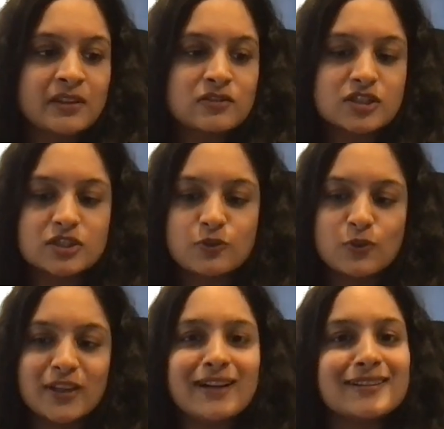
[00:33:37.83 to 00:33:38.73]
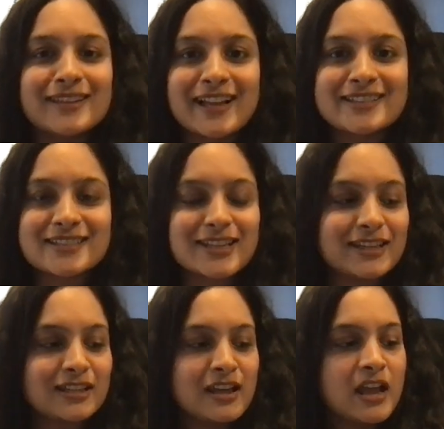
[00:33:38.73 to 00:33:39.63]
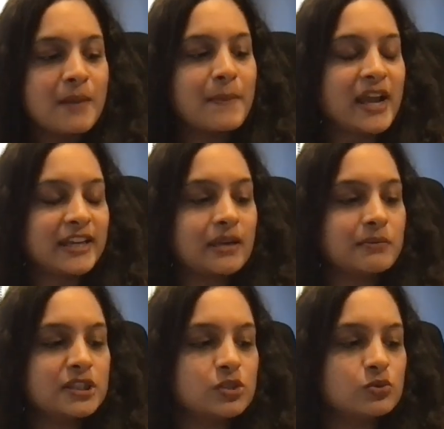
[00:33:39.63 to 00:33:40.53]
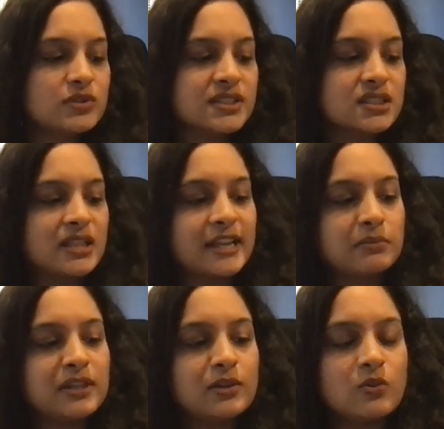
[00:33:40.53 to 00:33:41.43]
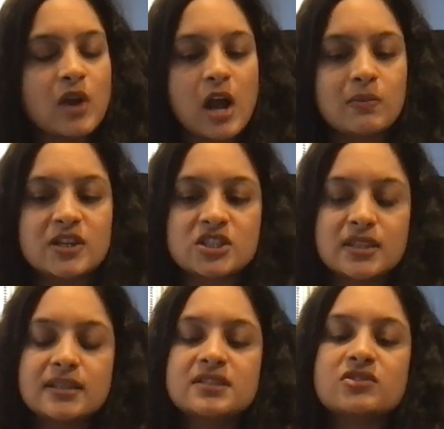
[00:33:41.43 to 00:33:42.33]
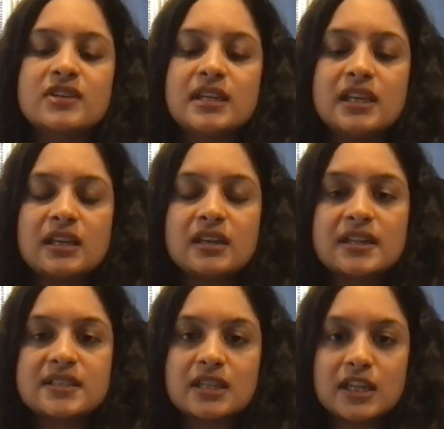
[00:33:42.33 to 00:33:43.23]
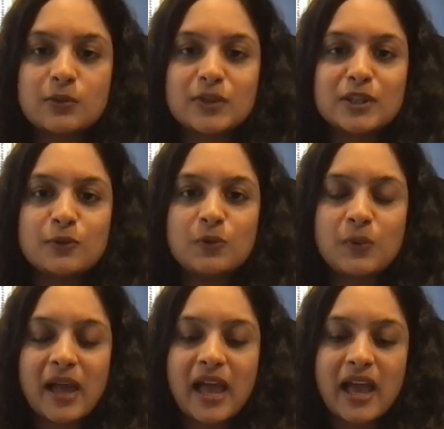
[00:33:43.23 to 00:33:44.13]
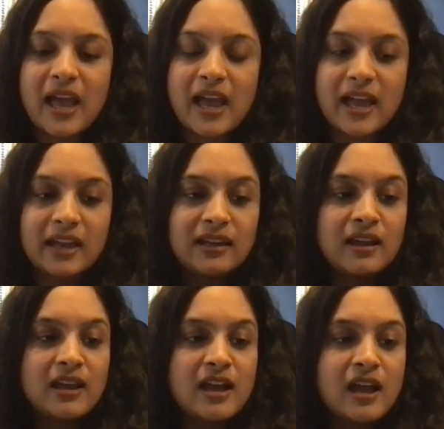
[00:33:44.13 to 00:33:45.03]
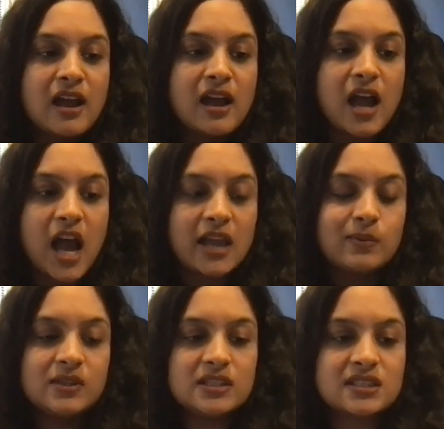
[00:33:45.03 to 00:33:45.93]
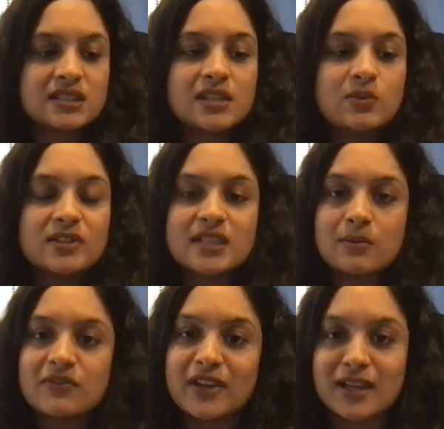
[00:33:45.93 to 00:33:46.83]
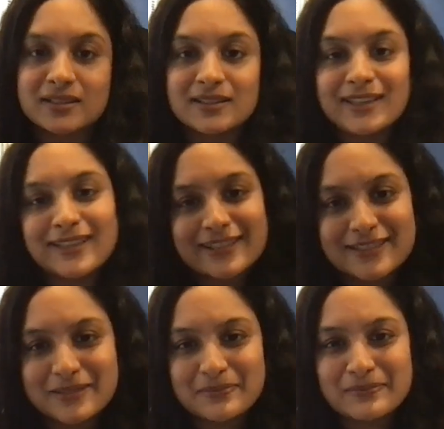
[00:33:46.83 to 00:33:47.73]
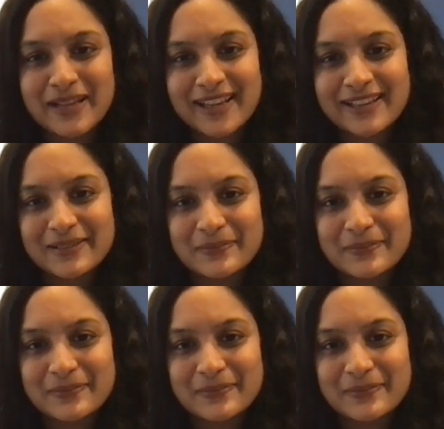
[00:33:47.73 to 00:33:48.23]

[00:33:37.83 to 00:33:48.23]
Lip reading: So yeah, that's it. My number twos, let me know how much did this reading resonate with you, and I will see you in some of my other readings. Bye.